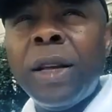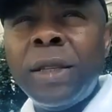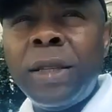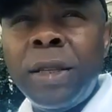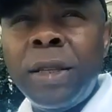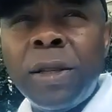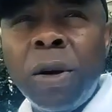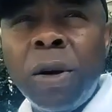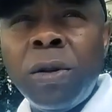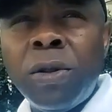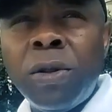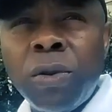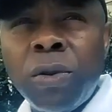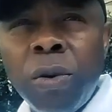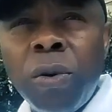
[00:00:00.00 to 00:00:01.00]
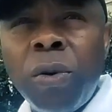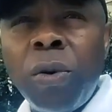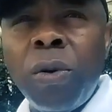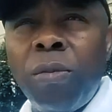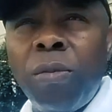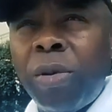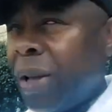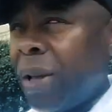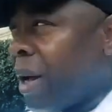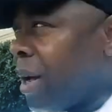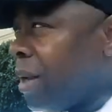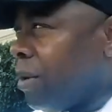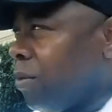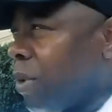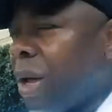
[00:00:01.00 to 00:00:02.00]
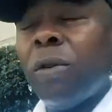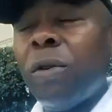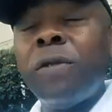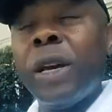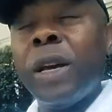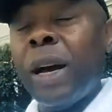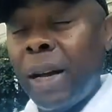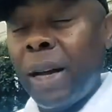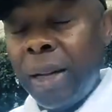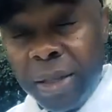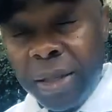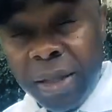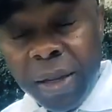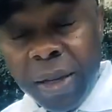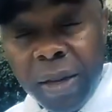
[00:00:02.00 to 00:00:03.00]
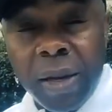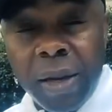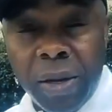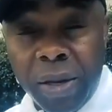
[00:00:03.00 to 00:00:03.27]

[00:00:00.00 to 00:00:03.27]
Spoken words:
that is also behind one of the idea,